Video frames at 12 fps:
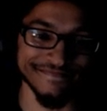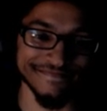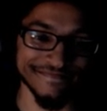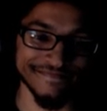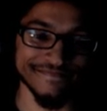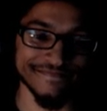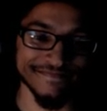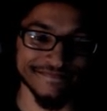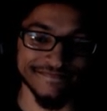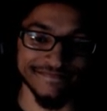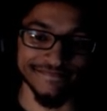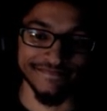
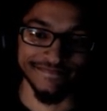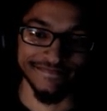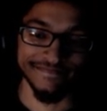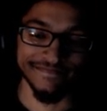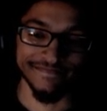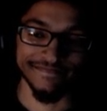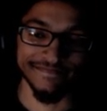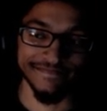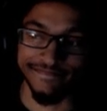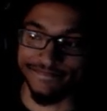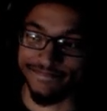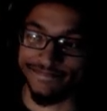
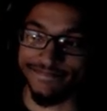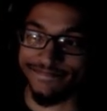No one is speaking in this clip.